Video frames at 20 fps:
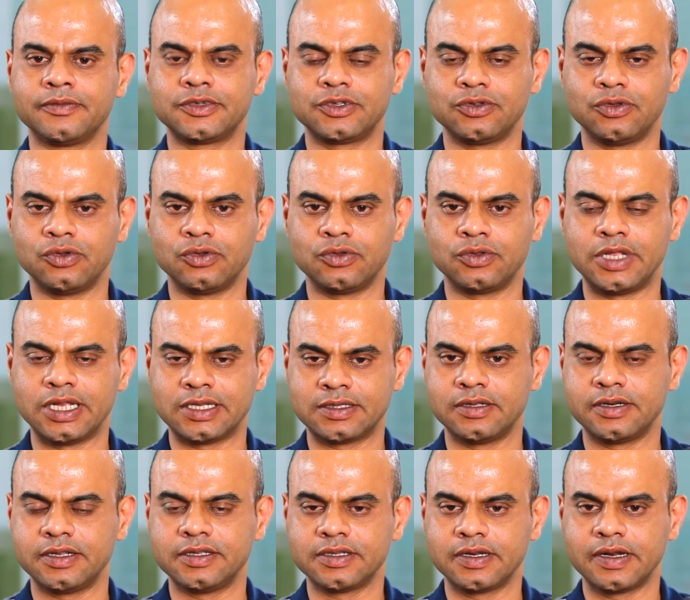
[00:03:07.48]
So that's the
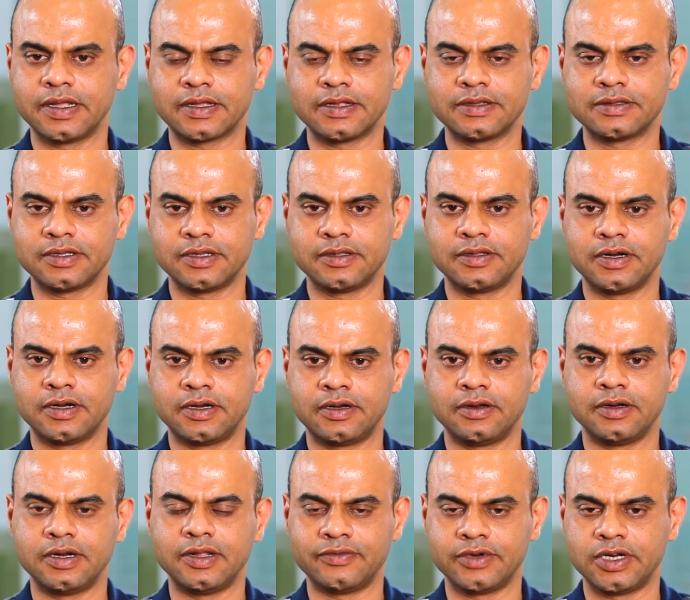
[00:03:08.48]
reason I can say that
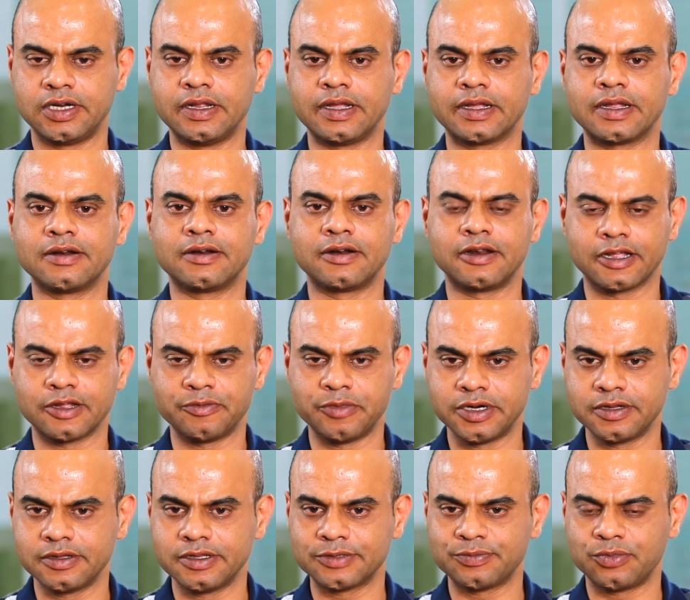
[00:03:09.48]
definitely I can recommend
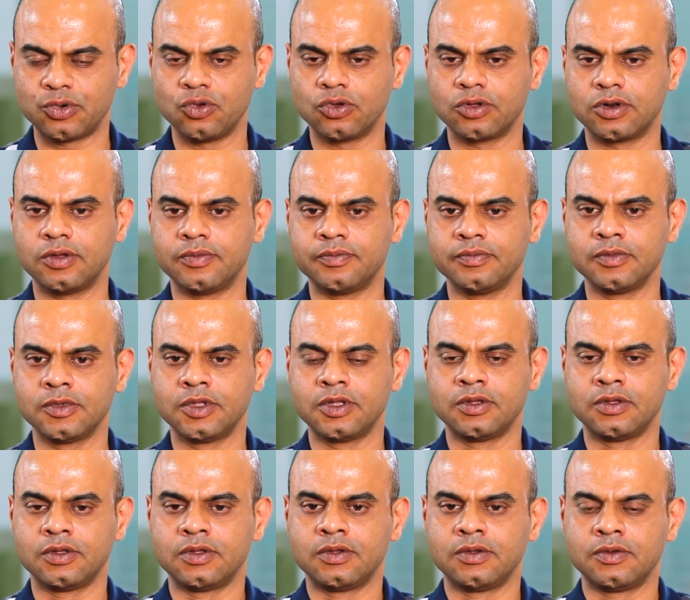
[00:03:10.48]
this program
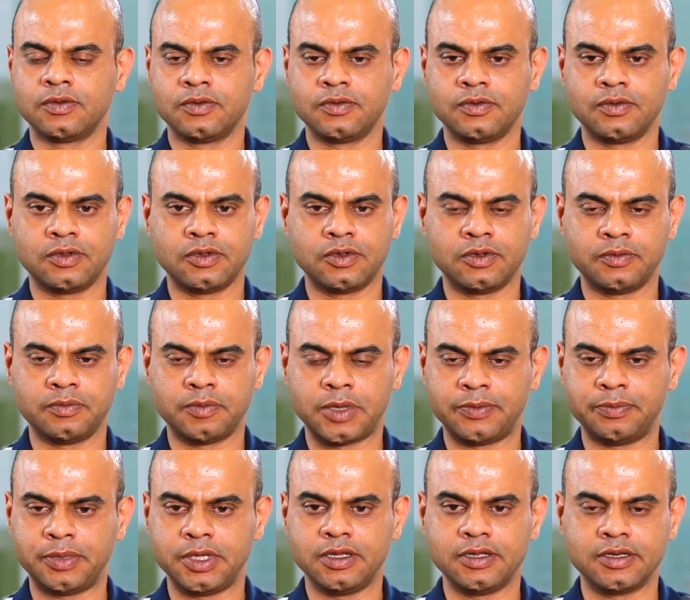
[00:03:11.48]
uh, my
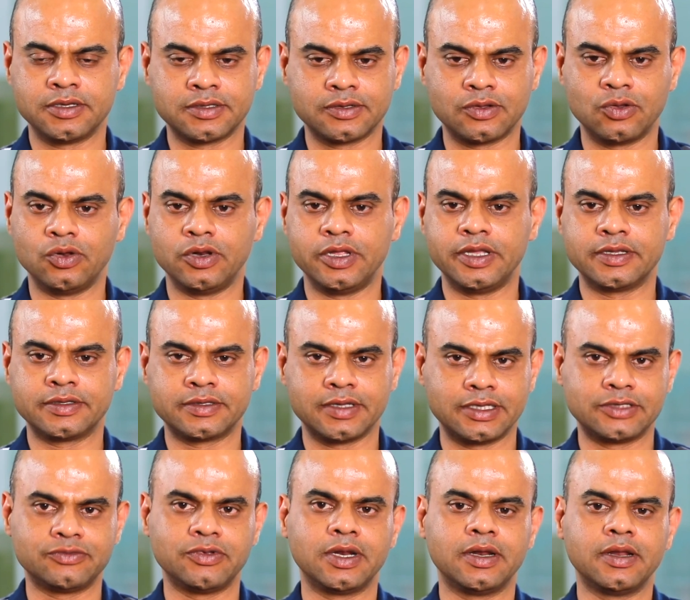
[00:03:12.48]
peers, colleagues, as
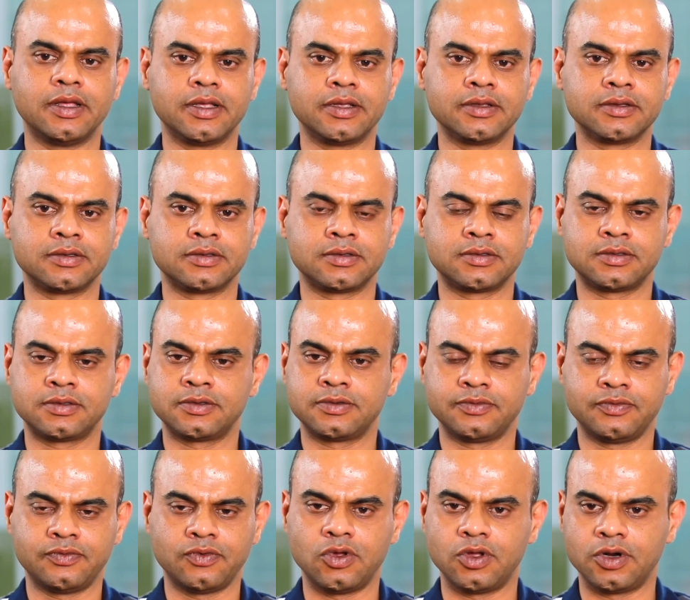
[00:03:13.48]
well as
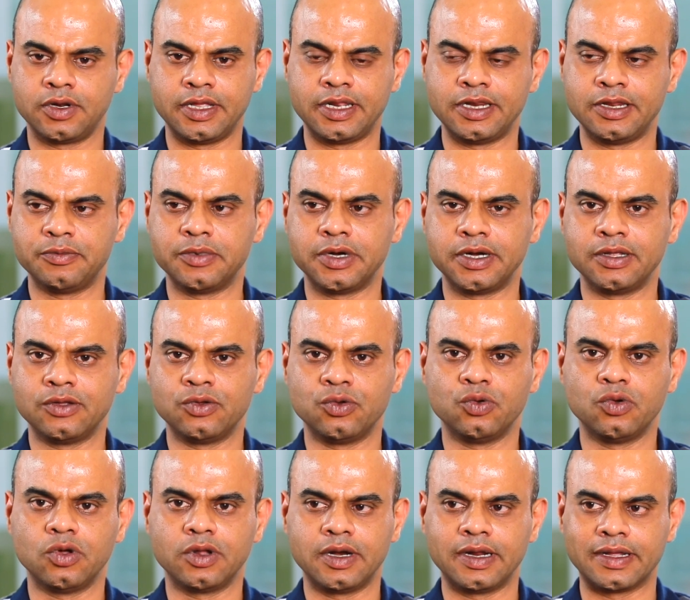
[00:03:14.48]
for anybody who
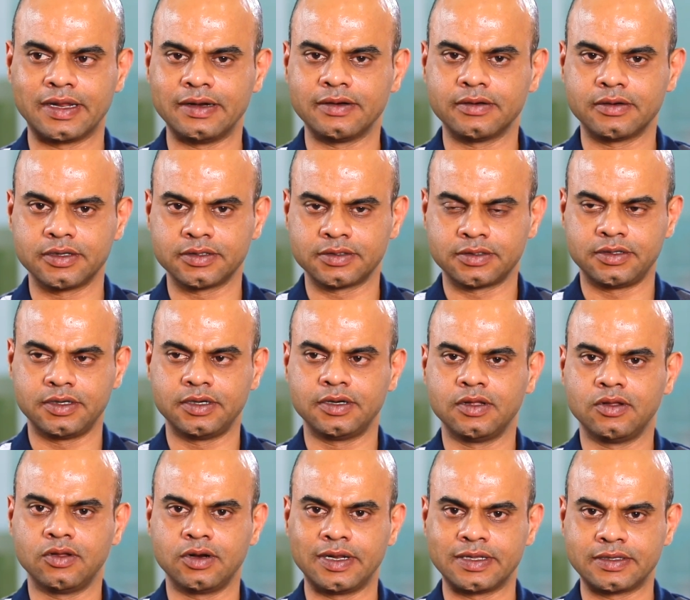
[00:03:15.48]
are like interested
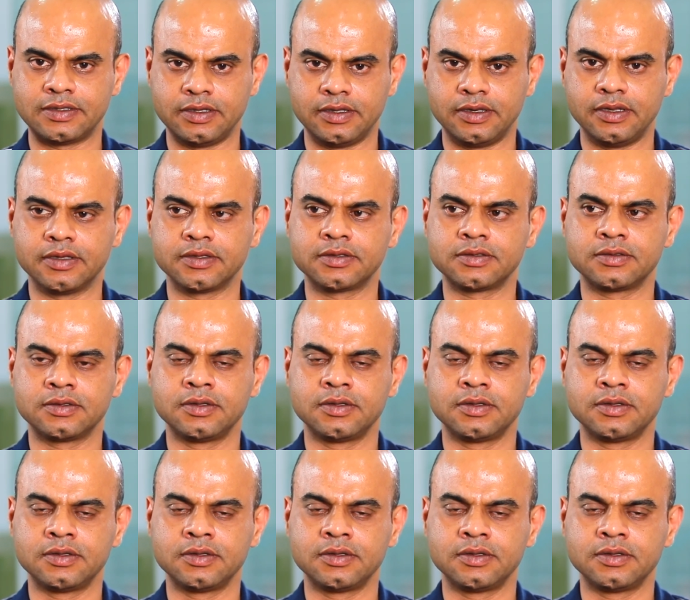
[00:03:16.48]
or like serious